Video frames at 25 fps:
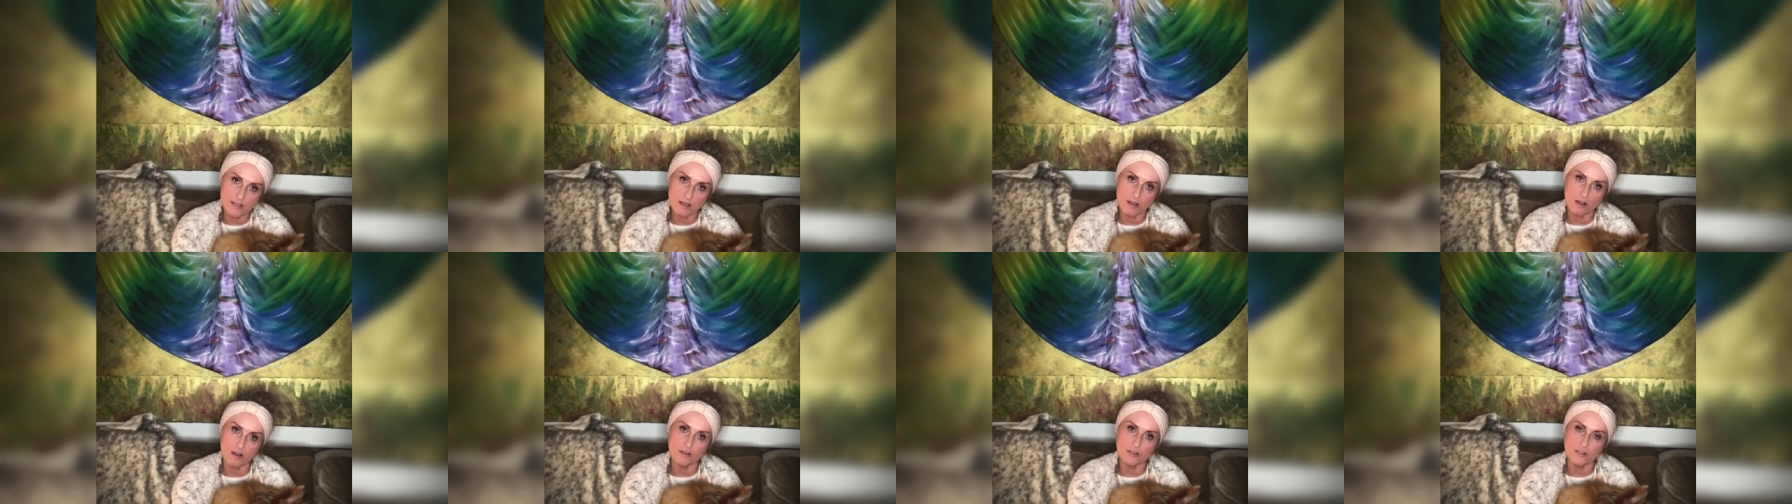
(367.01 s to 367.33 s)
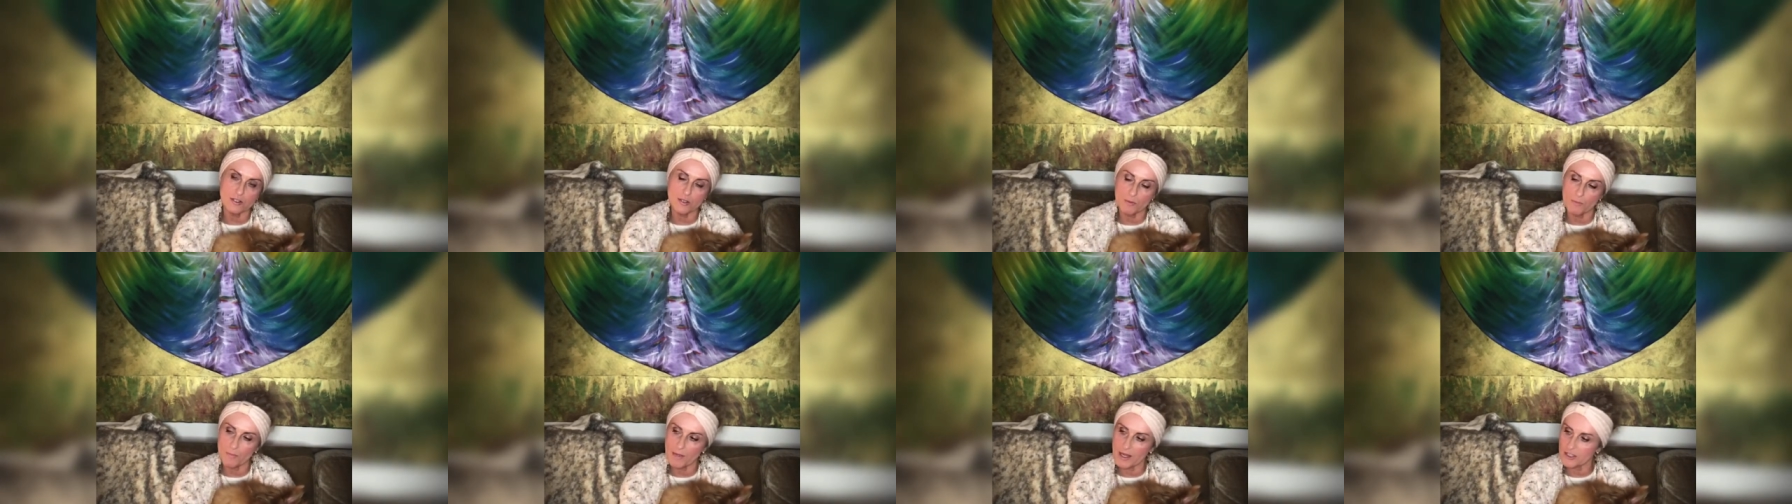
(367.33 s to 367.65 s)

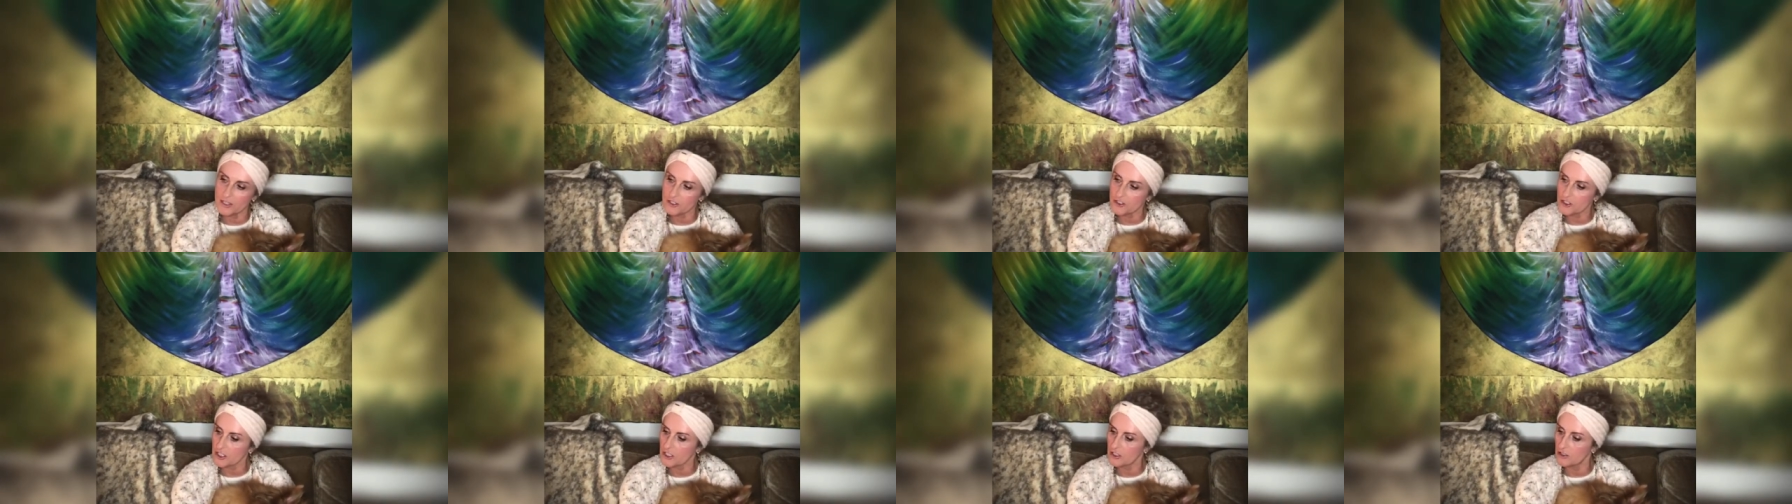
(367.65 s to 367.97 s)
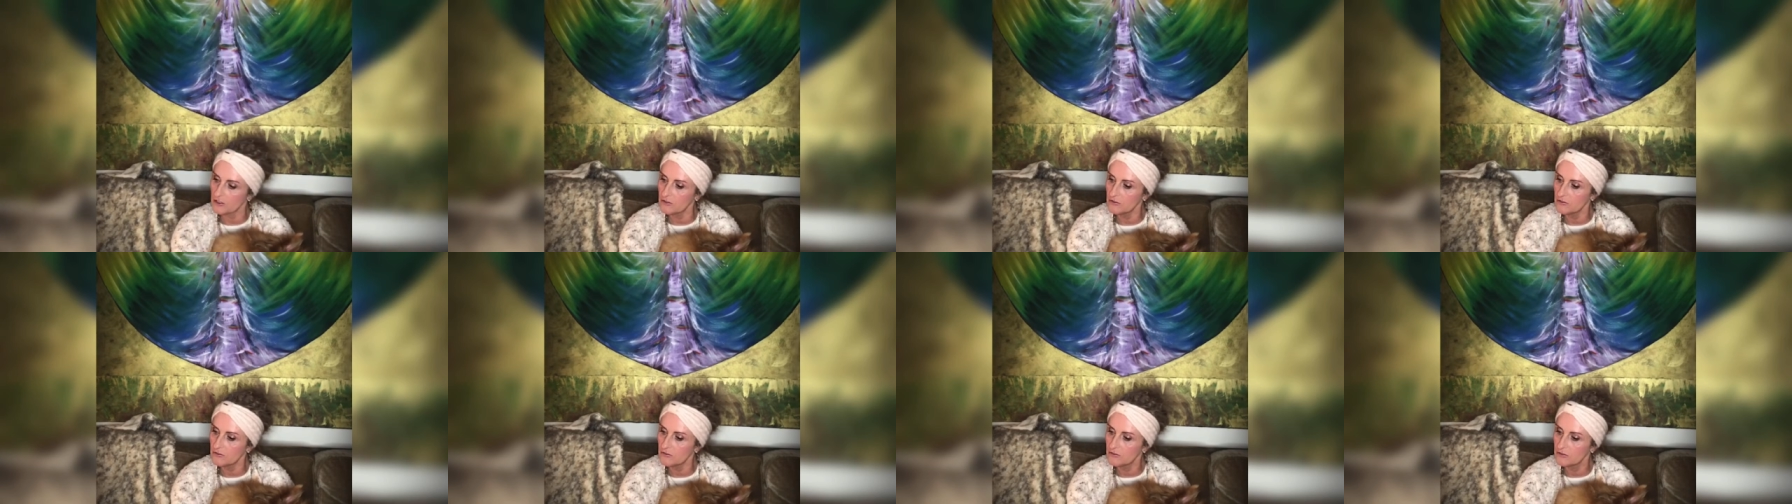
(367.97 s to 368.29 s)
also magical.
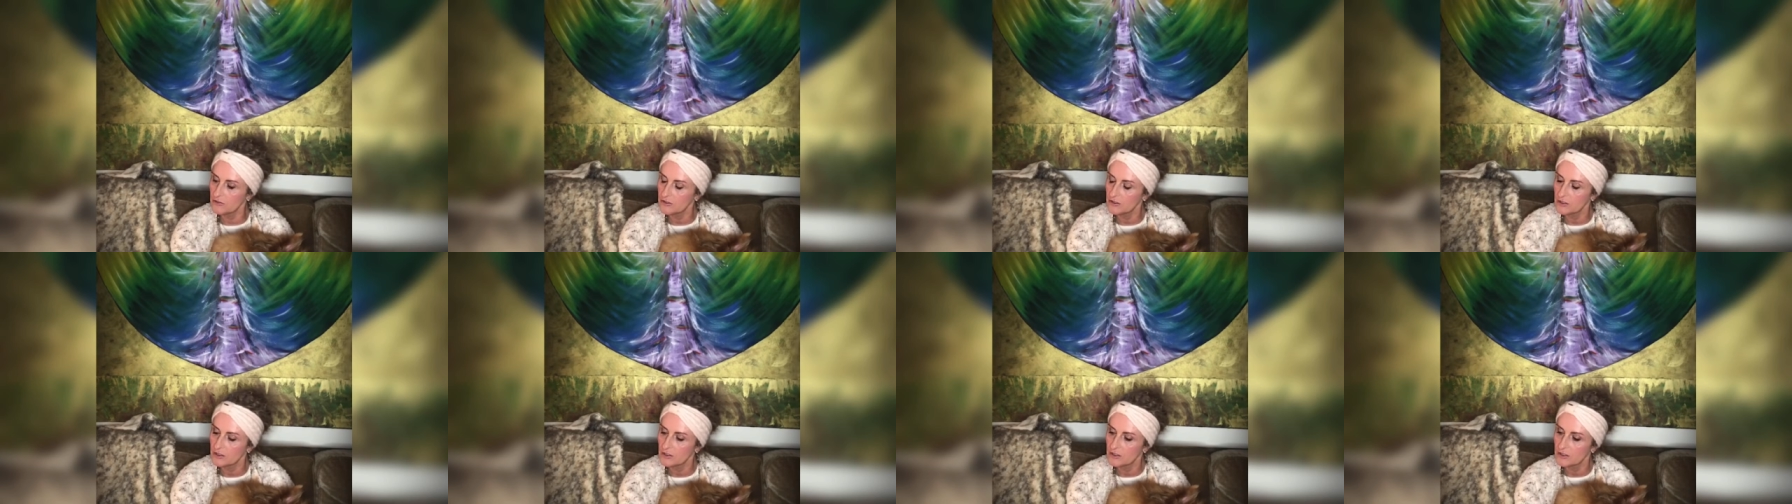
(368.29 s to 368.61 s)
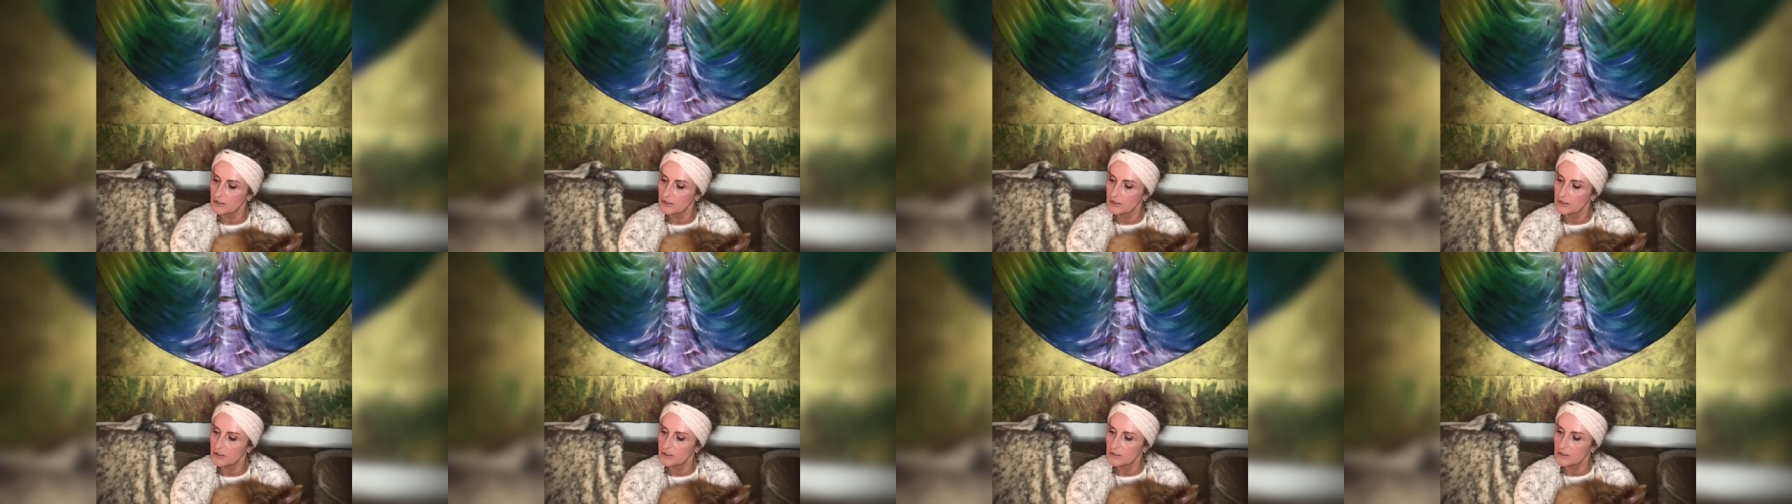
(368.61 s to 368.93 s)

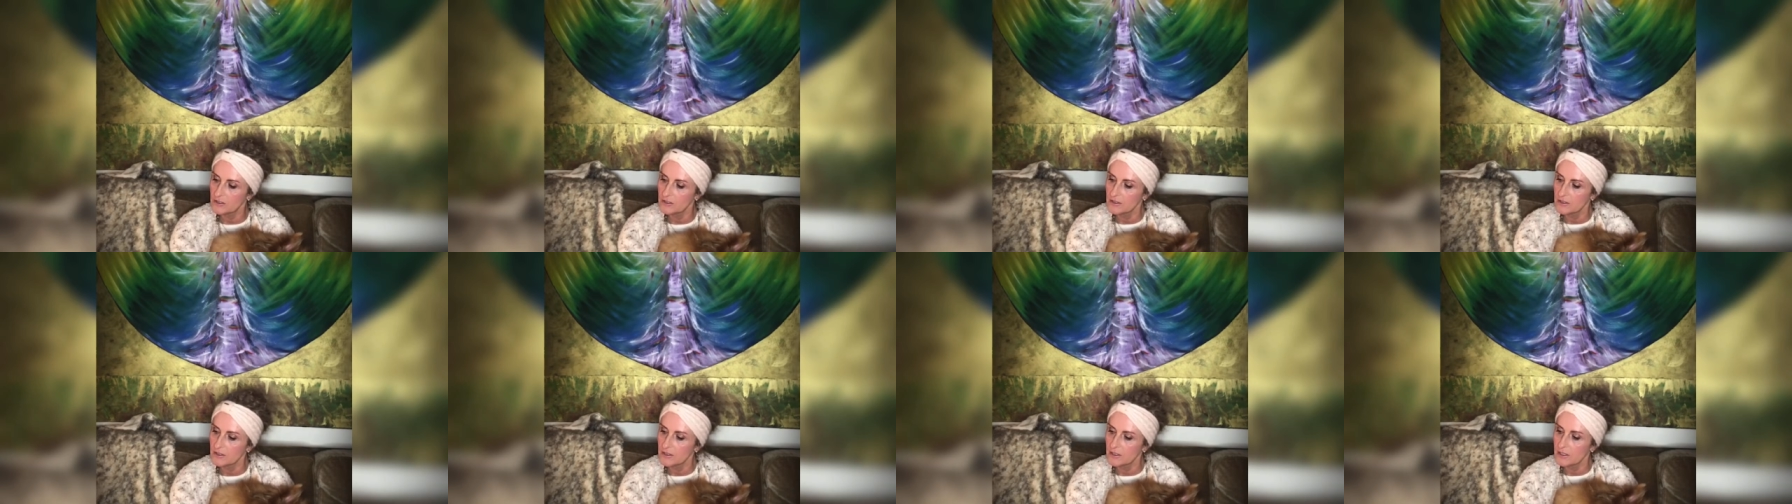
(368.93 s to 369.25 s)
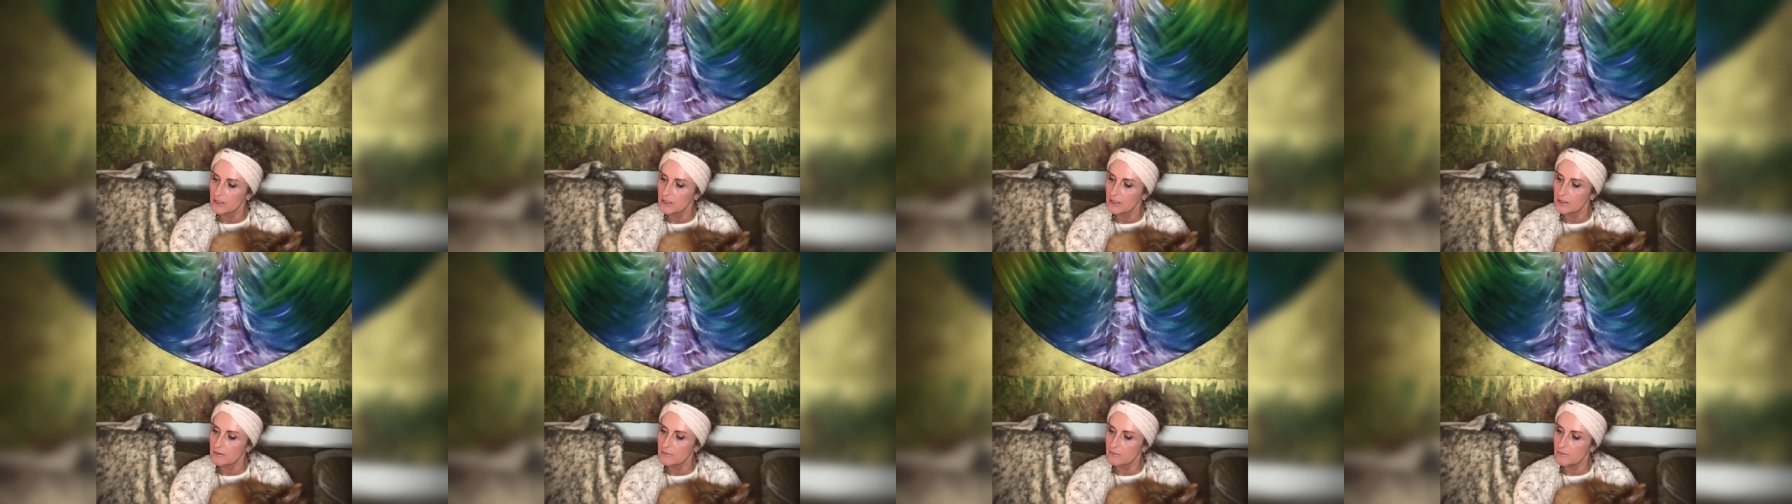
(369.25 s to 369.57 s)

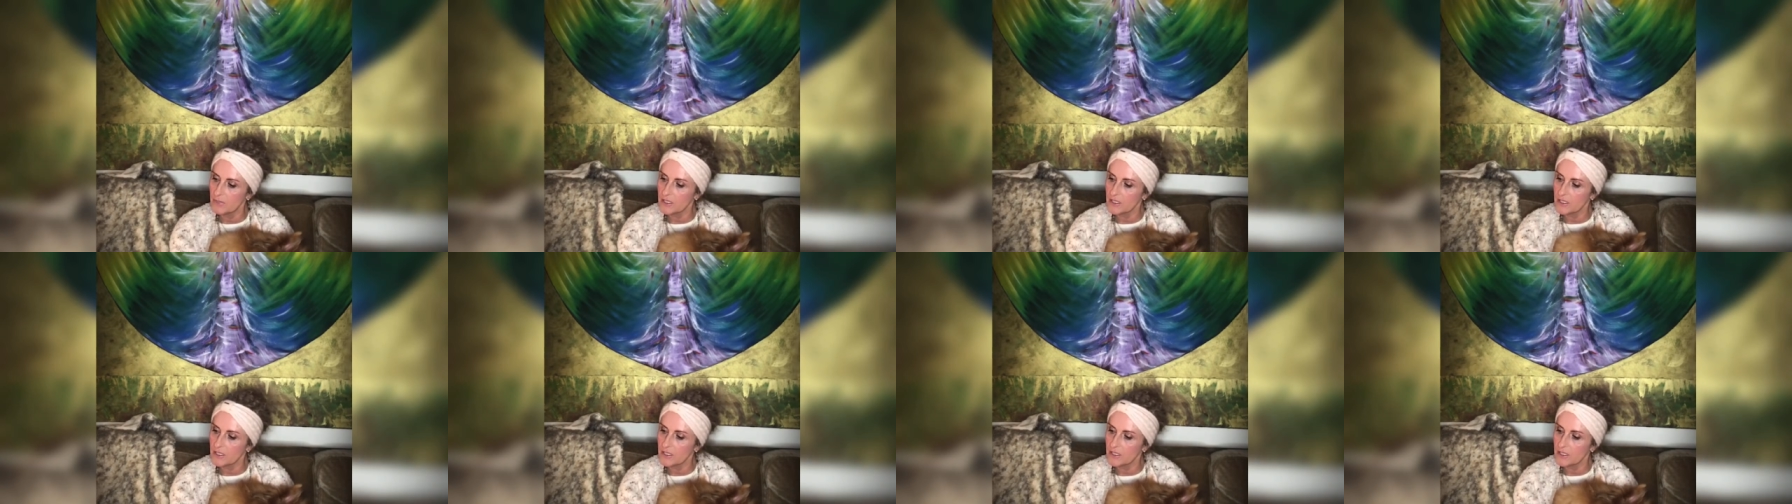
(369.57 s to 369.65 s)
But